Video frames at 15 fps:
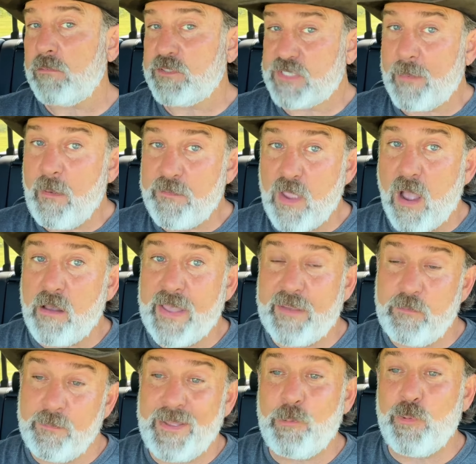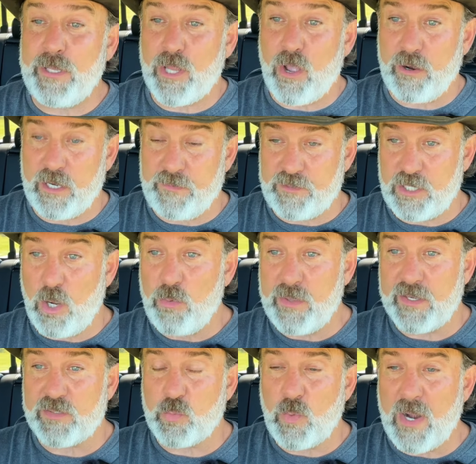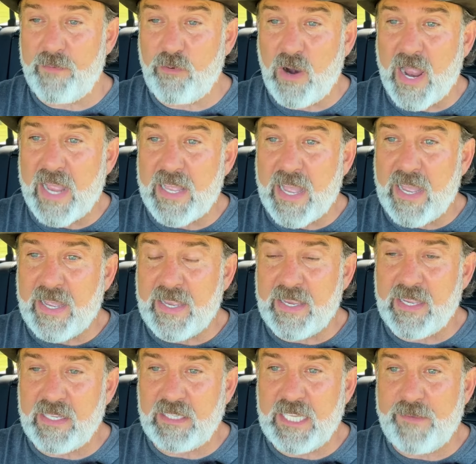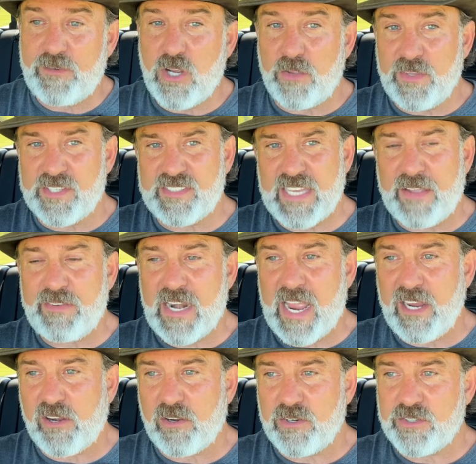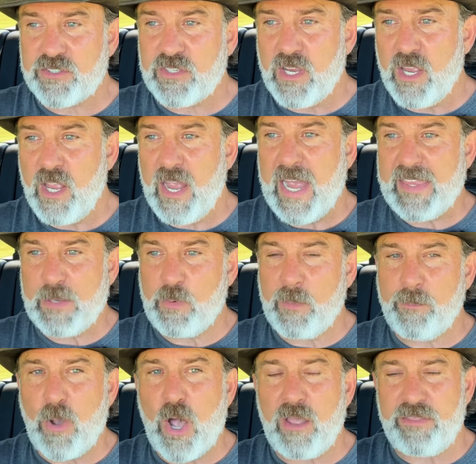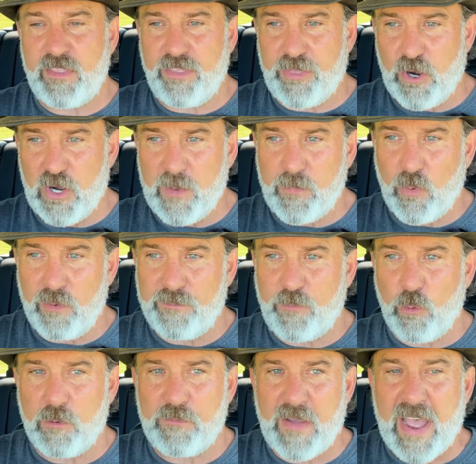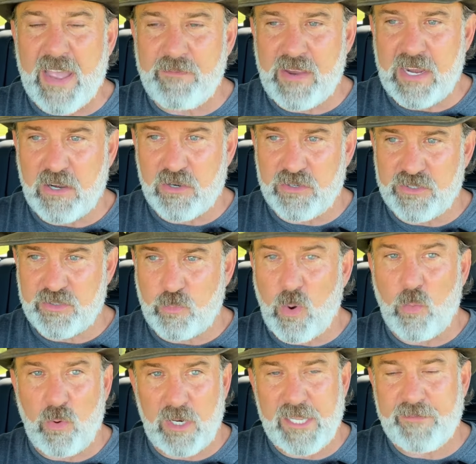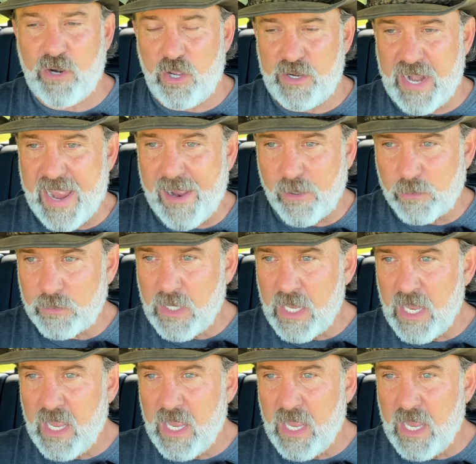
some of y'all haven't been with me long enough to know this. Whenever I lived on the 7 acres, and then we bought the 30.45 acres where we're living on now,